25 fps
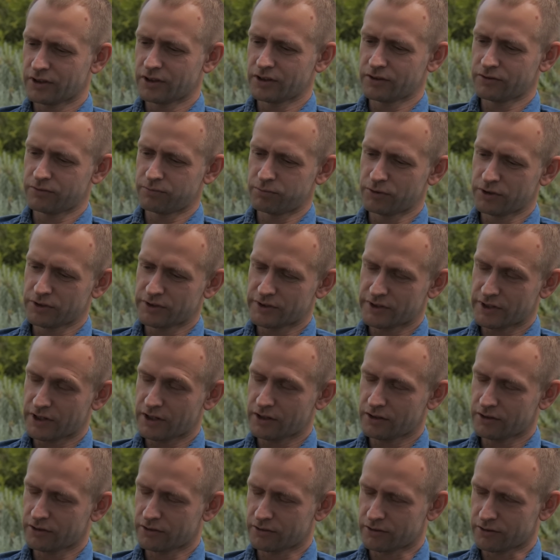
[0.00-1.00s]
give big
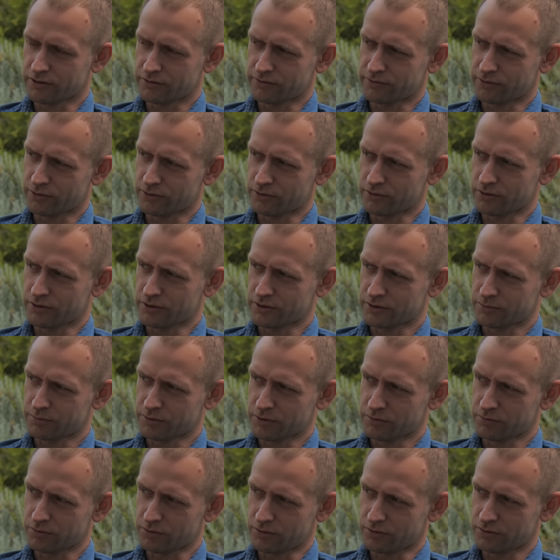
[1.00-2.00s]
salary for these
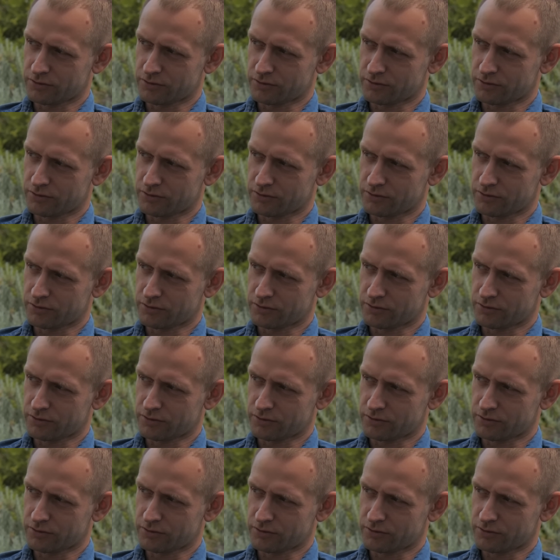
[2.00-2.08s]
people.